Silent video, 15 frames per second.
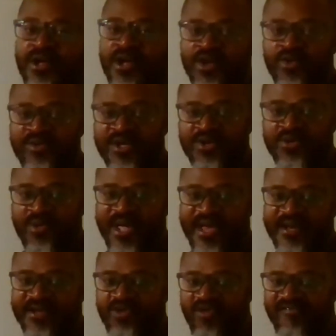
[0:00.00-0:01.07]
You need to
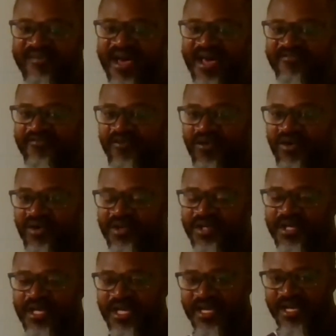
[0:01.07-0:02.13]
get rid of that 4.
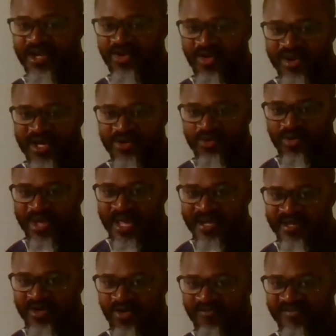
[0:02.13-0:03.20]
In order to
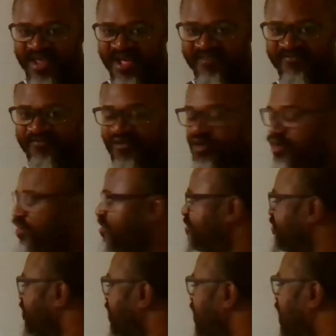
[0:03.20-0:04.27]
get rid of that 4,
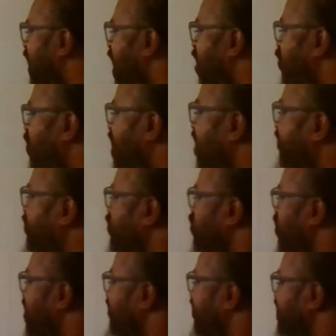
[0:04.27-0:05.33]
I will have to
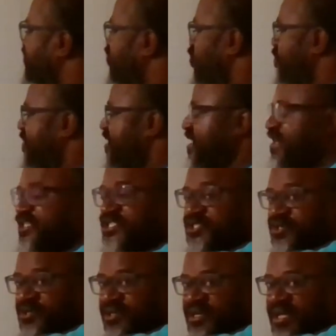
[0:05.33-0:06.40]
do inverse operation.